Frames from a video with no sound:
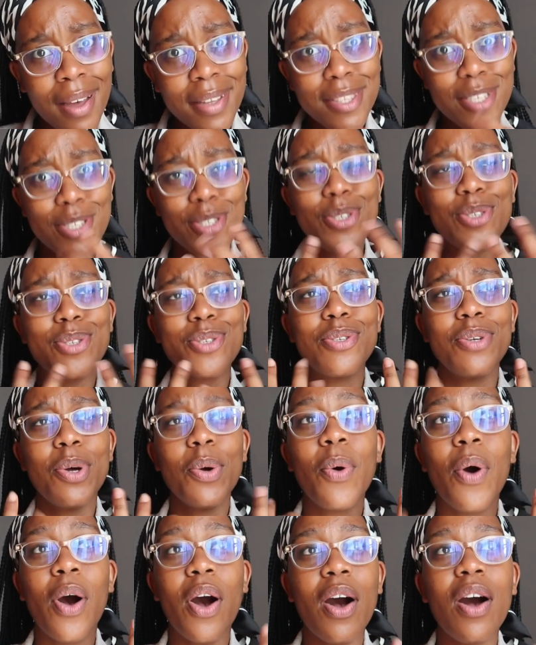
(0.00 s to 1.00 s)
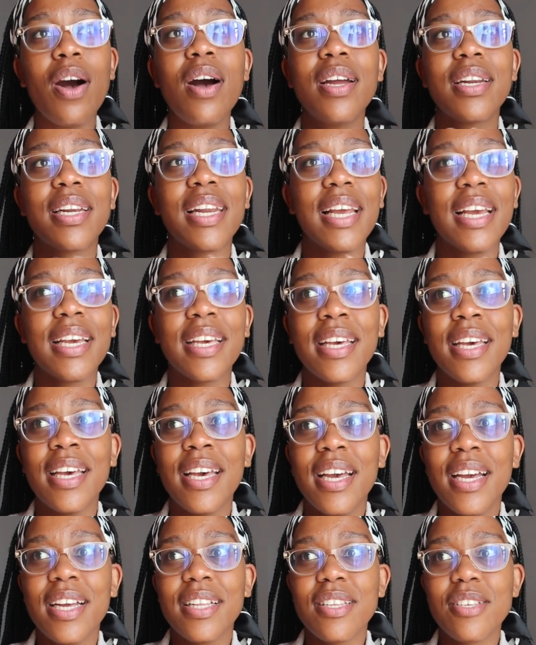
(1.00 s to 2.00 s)
this is so hard. Like,
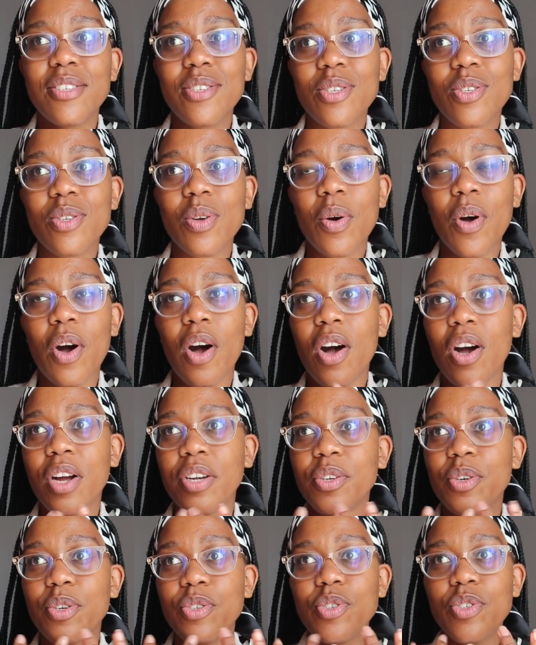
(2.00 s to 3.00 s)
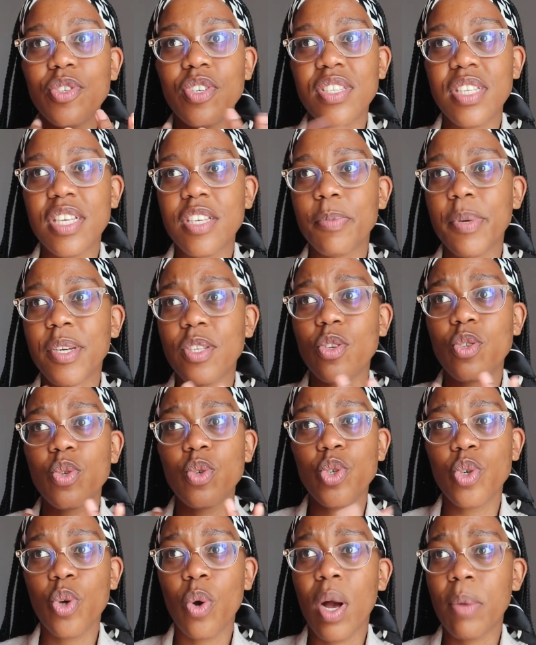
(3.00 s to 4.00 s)
this is so hard, because you just expected to
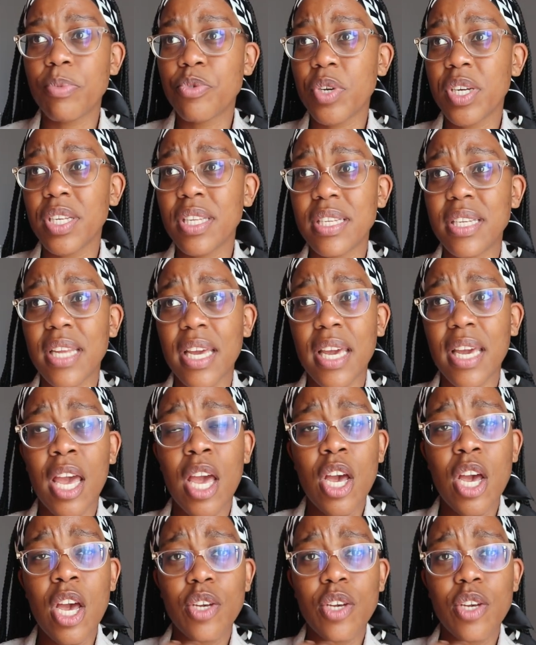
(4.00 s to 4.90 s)
show up during the day,